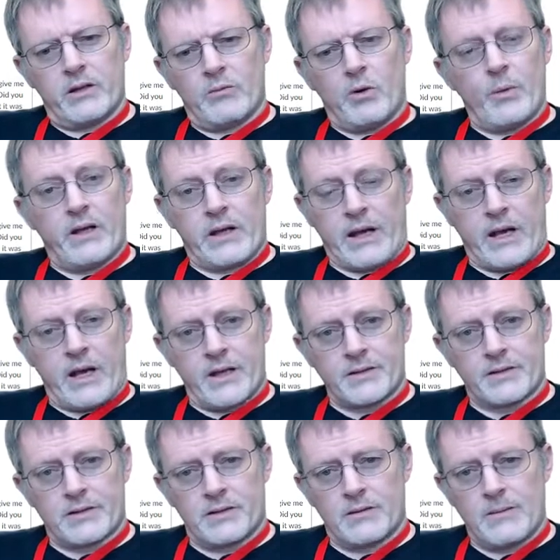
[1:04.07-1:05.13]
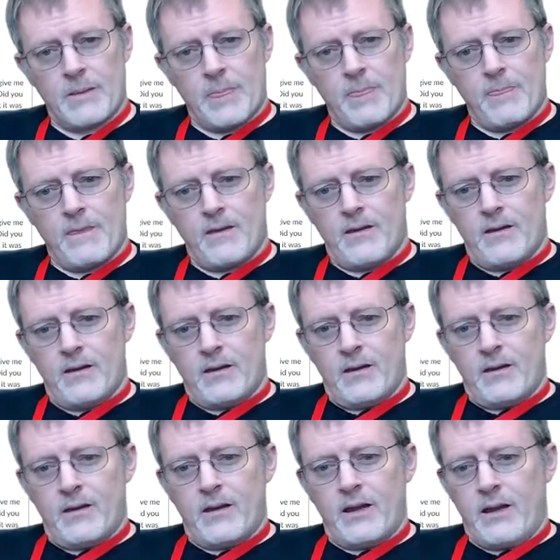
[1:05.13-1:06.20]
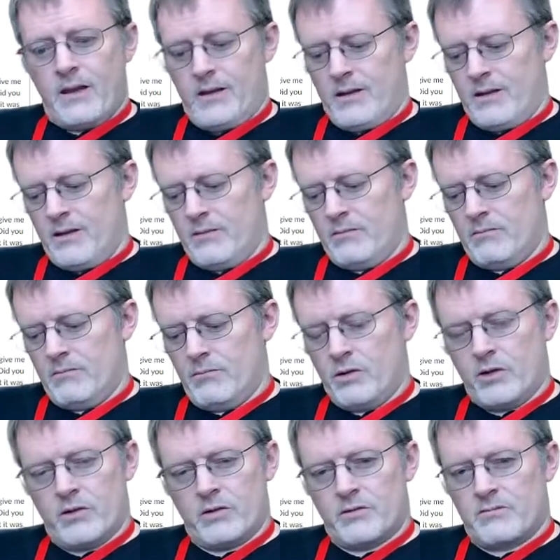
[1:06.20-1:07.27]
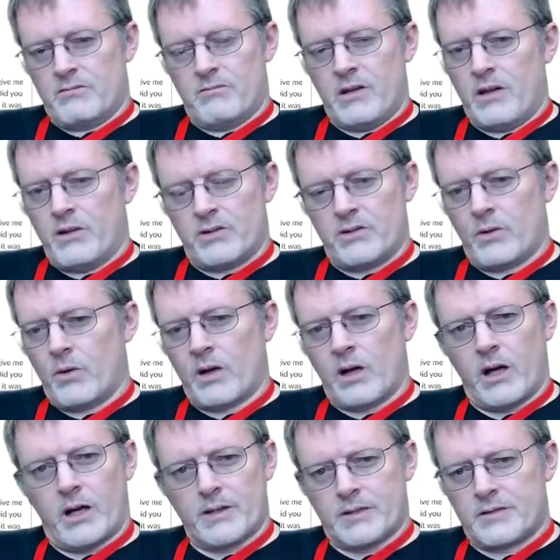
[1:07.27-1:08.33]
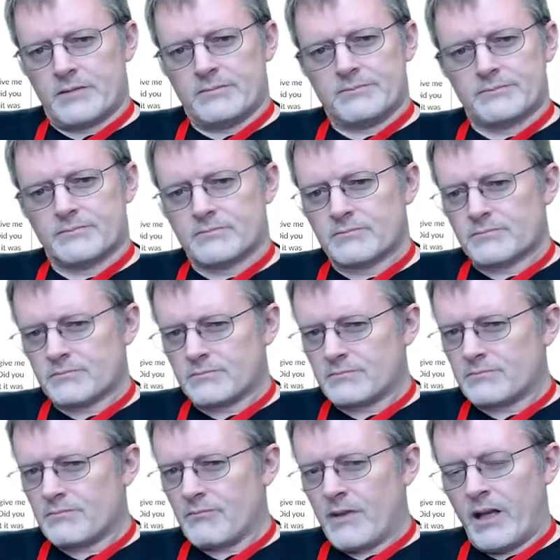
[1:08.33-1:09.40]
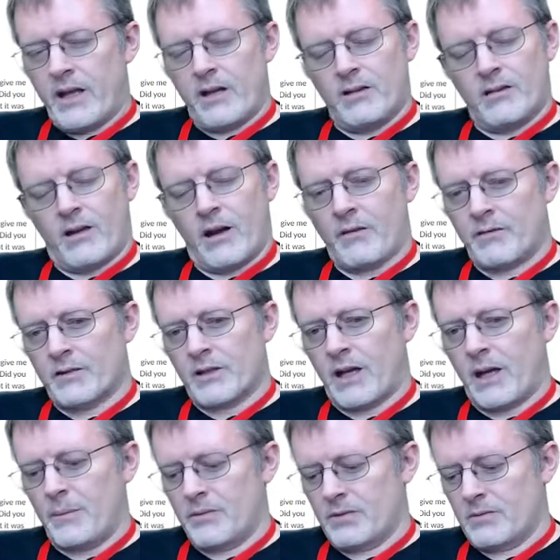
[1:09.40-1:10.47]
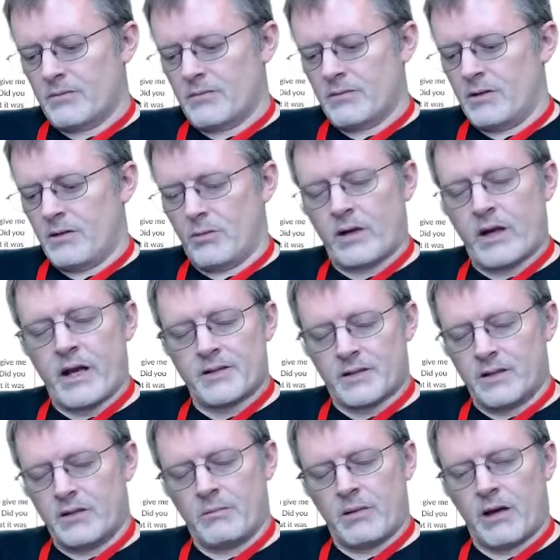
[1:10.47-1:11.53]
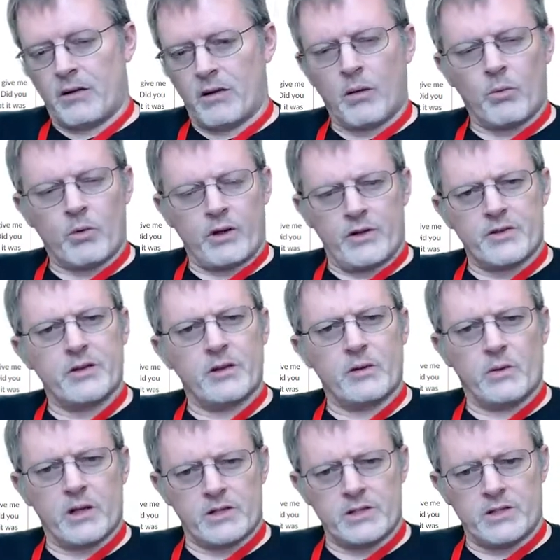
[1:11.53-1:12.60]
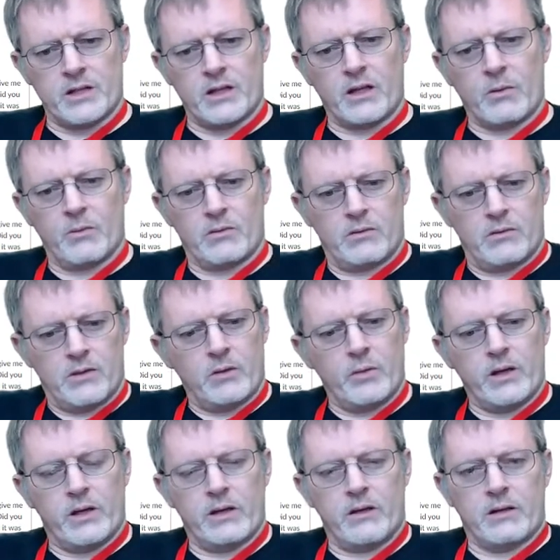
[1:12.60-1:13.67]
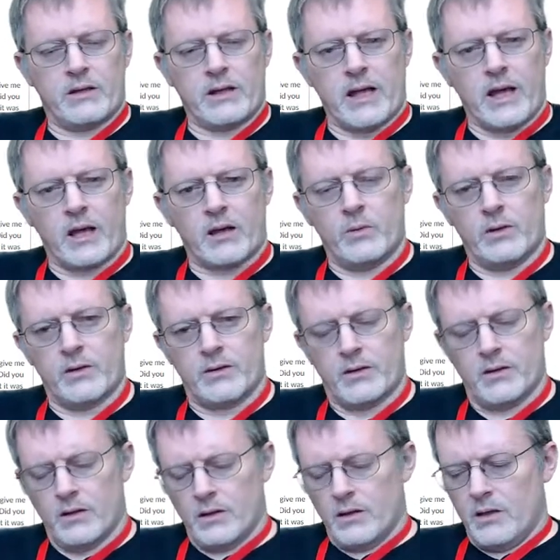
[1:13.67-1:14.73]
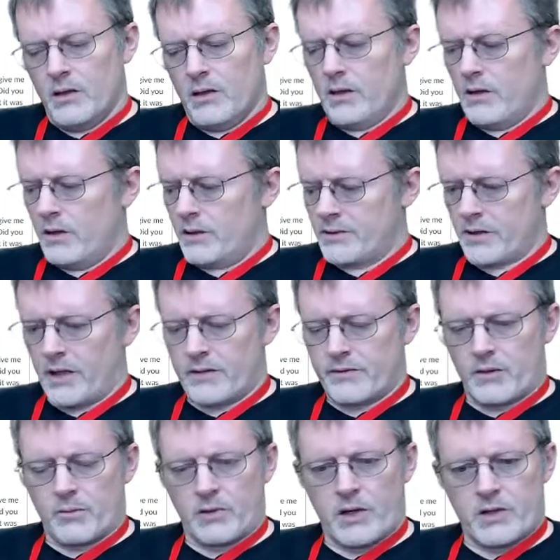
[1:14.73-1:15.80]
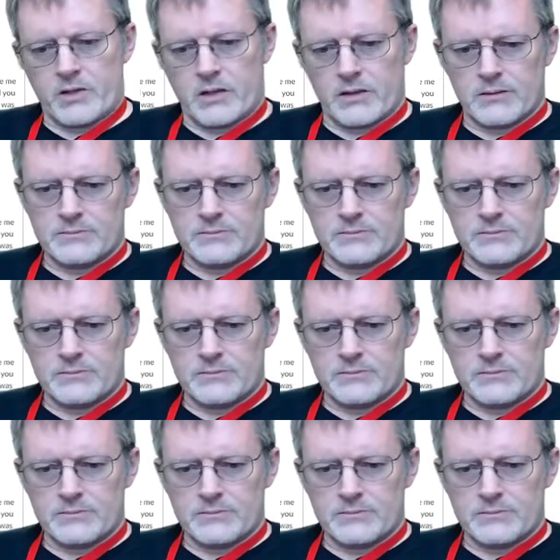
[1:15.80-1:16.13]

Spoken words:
what we can ask, and there's no cost. And oftentimes, we're asking about a lot more interesting questions than we can attack with a science fair project.